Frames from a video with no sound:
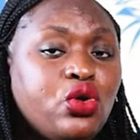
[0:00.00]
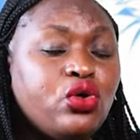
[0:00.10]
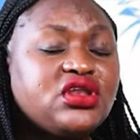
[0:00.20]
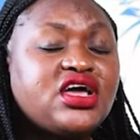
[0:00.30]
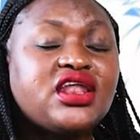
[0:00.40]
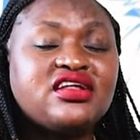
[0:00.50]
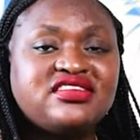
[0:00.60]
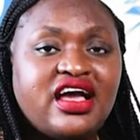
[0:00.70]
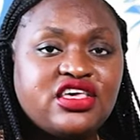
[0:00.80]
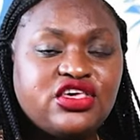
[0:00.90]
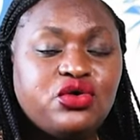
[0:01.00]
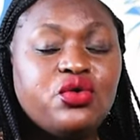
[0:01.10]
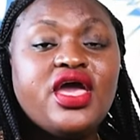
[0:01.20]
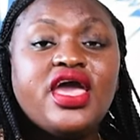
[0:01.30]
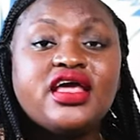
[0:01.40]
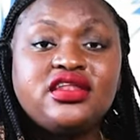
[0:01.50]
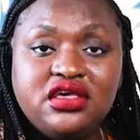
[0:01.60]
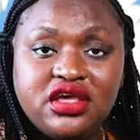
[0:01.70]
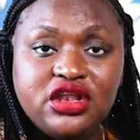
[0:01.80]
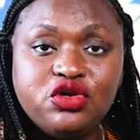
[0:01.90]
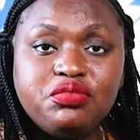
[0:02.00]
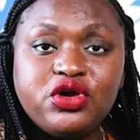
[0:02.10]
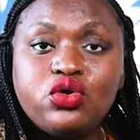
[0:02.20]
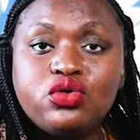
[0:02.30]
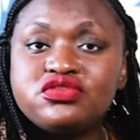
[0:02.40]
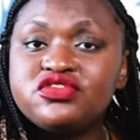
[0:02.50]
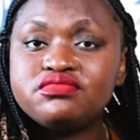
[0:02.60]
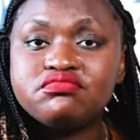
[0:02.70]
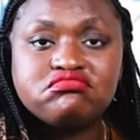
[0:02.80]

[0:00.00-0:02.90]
cold can attack you and kill you because